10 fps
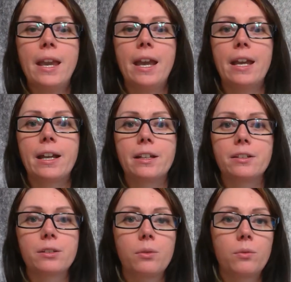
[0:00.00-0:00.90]

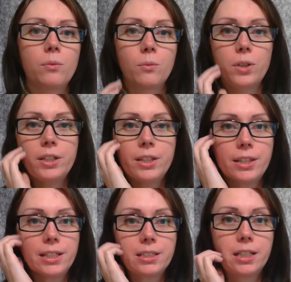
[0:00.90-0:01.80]
And one of the
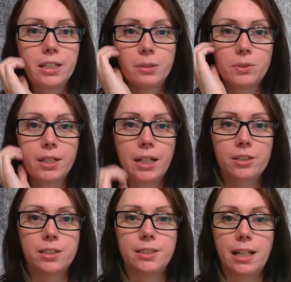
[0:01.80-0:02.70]
things that I did was I
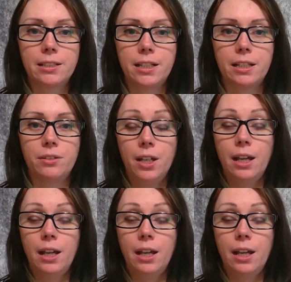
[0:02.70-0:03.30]
actually sat down,